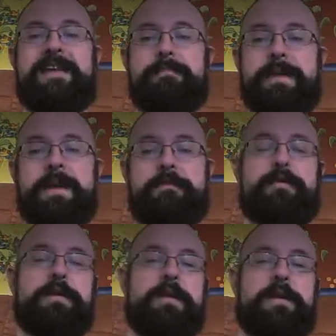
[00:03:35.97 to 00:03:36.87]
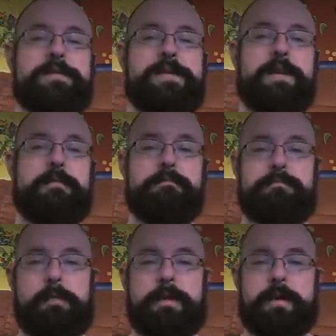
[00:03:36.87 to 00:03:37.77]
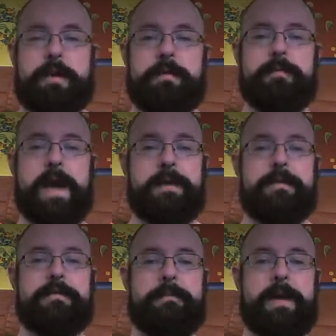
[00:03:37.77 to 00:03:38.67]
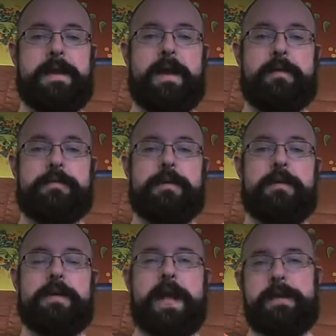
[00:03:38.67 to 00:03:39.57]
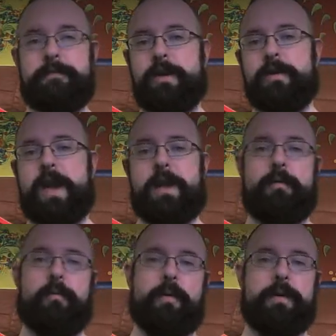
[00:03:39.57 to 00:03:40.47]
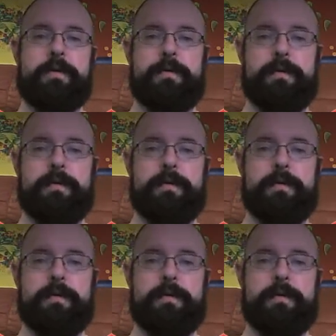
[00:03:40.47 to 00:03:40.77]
me a free DLC, permanently, added it to my account. Kind of a good guy reward.